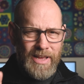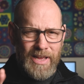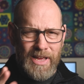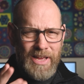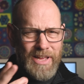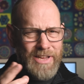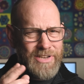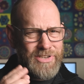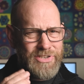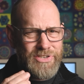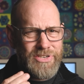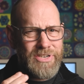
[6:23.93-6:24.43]

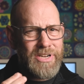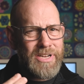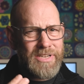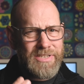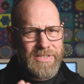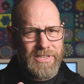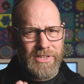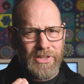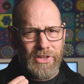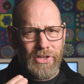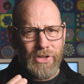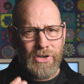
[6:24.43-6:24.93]
It
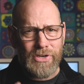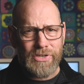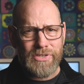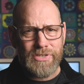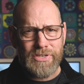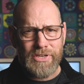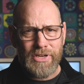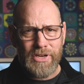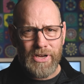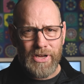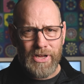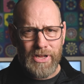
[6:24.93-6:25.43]
just looks
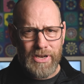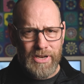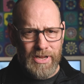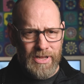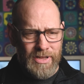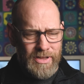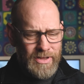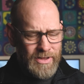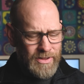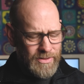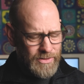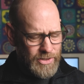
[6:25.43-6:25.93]
good.
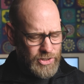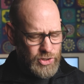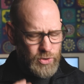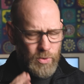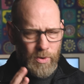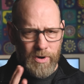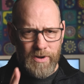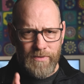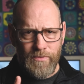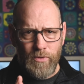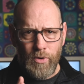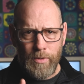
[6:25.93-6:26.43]
The
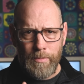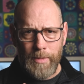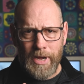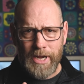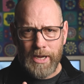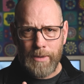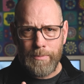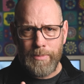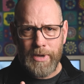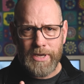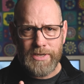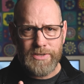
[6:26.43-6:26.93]
24
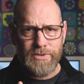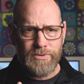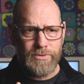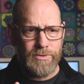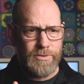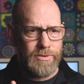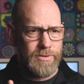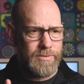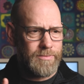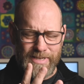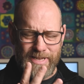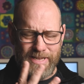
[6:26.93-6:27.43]

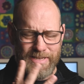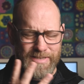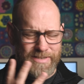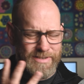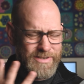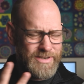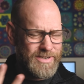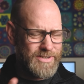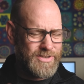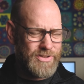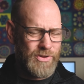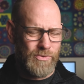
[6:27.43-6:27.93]
megapixel is
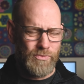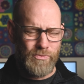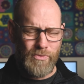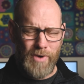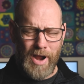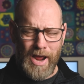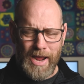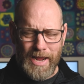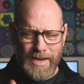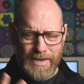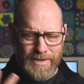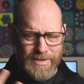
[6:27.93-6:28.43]
just the
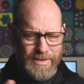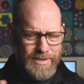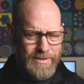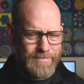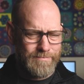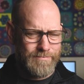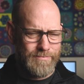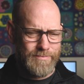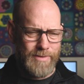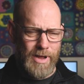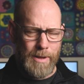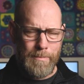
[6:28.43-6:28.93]
right
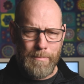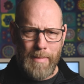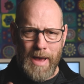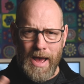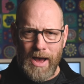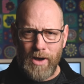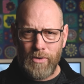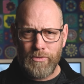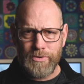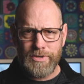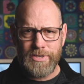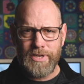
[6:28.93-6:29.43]

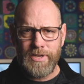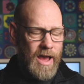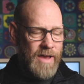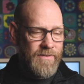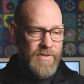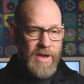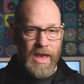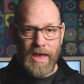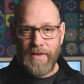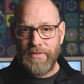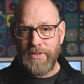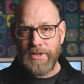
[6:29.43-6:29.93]
amount. I've
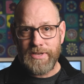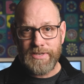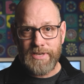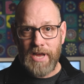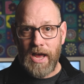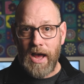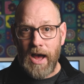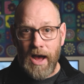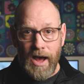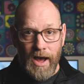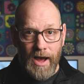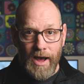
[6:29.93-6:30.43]
had these
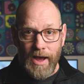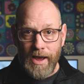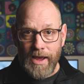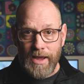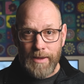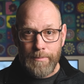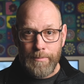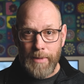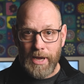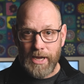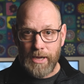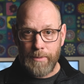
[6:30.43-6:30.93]

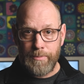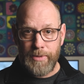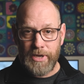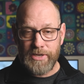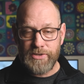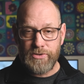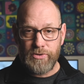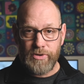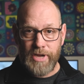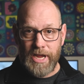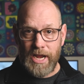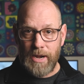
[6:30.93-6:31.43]
high
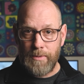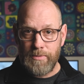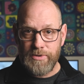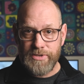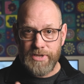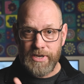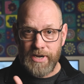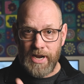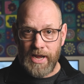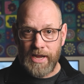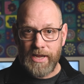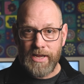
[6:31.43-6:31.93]
megapixel cameras,
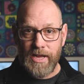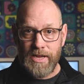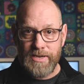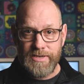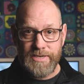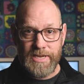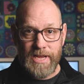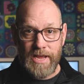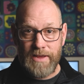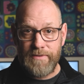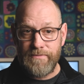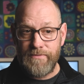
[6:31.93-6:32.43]
the Nikon
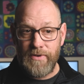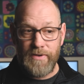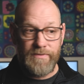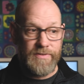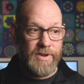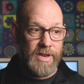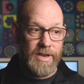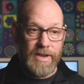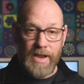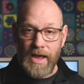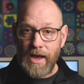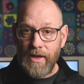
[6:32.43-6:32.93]

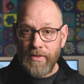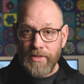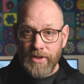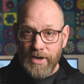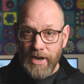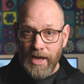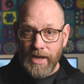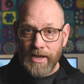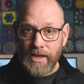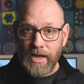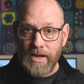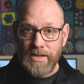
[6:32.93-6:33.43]
D850 and now the
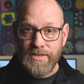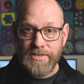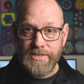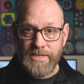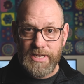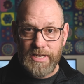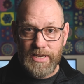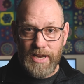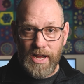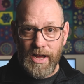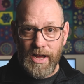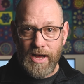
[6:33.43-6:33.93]
Nikon
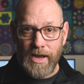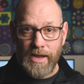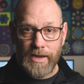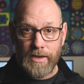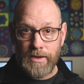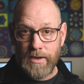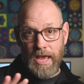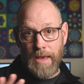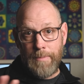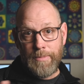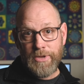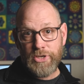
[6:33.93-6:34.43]
Z9.
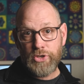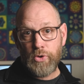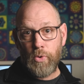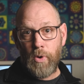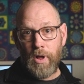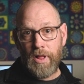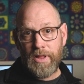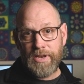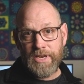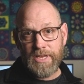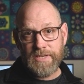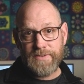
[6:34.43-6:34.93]
Image
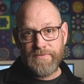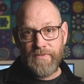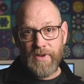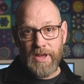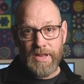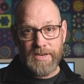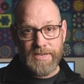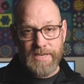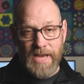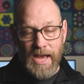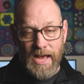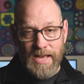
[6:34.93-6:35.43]
quality is
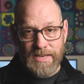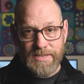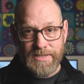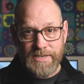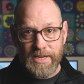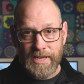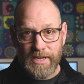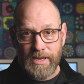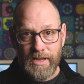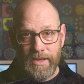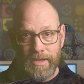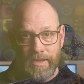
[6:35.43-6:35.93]

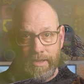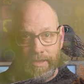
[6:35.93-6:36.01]
fantastic,